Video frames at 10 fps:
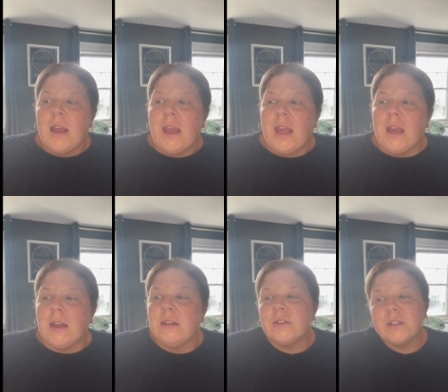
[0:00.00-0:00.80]

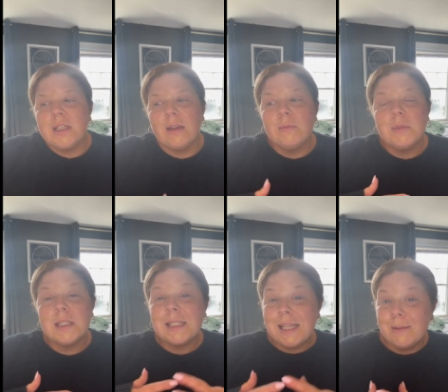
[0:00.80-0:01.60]
and there sam-
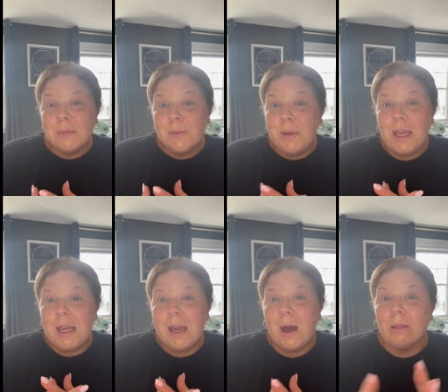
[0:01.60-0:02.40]
seemed to
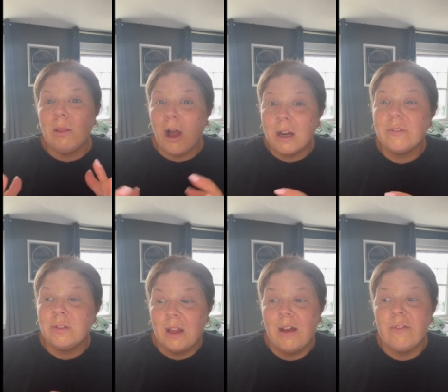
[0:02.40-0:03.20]
be a lot of
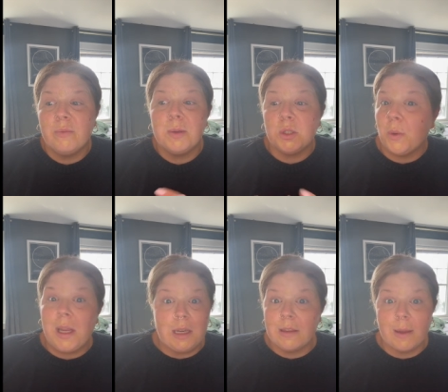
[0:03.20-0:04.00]
love
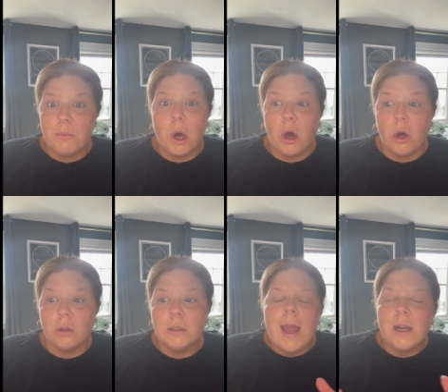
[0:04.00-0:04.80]
between them
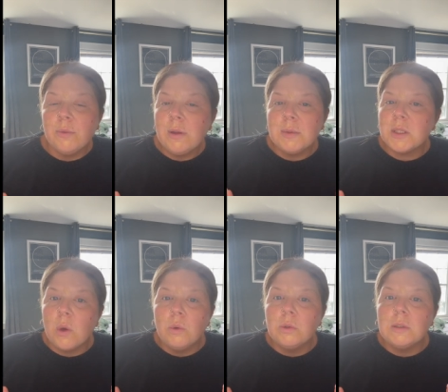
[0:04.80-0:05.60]
all. Henry was
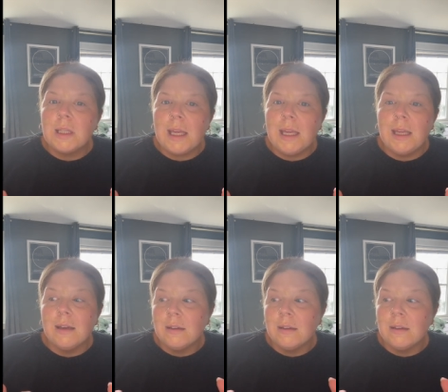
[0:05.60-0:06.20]
only